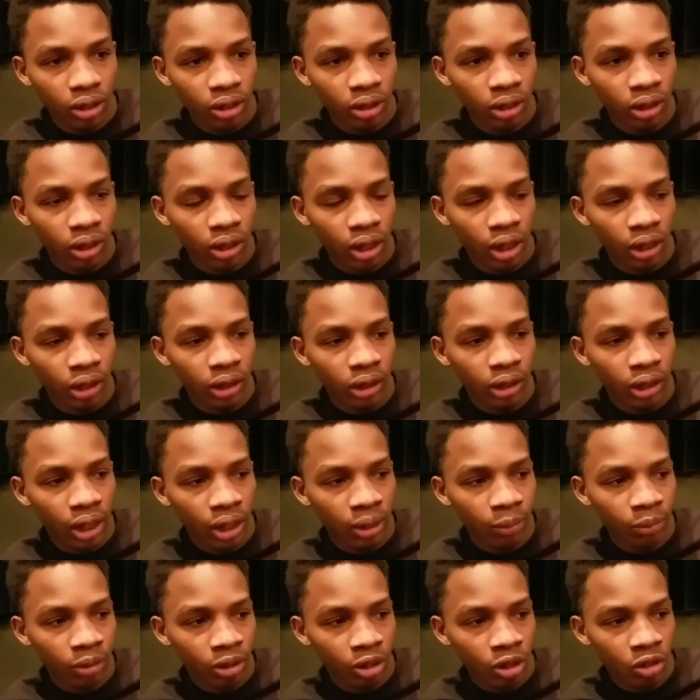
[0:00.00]
And then, like,
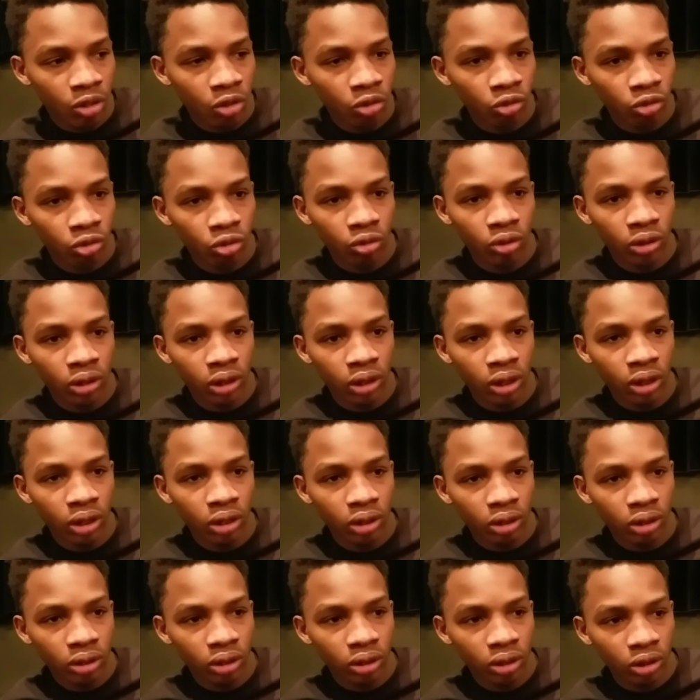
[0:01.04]
came along through
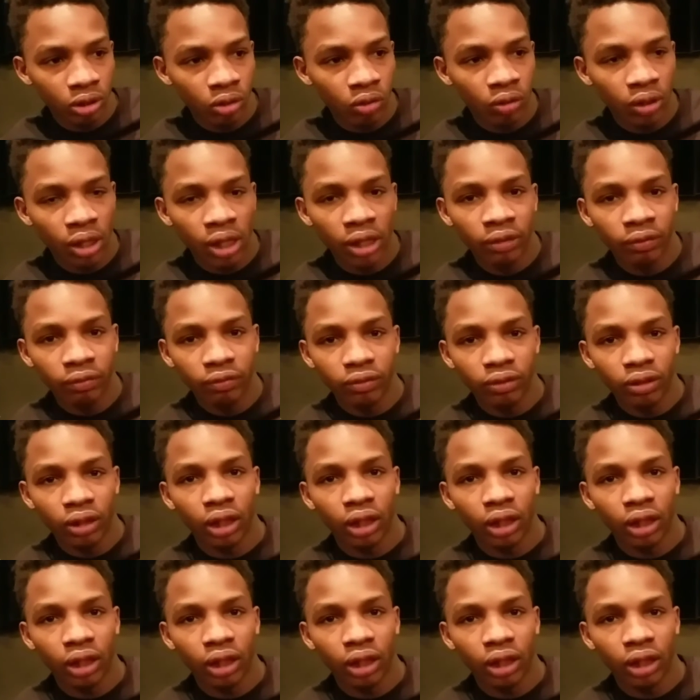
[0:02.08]
the, your life,